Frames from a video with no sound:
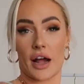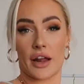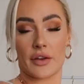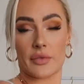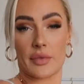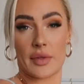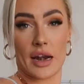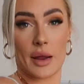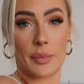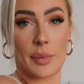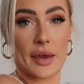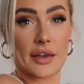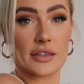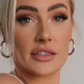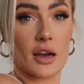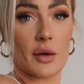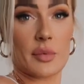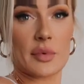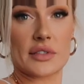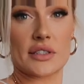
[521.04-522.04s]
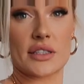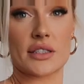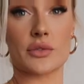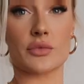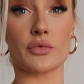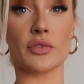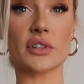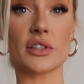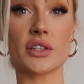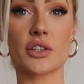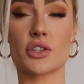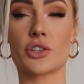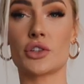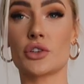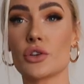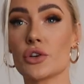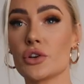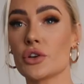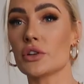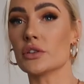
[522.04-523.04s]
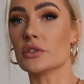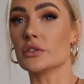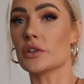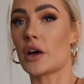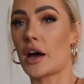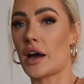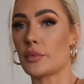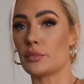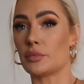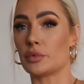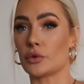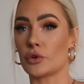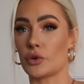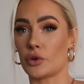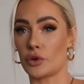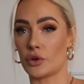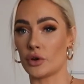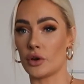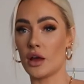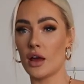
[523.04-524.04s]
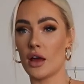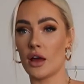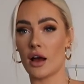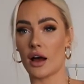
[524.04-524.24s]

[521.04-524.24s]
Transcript: item that I picked up is this really cute light blue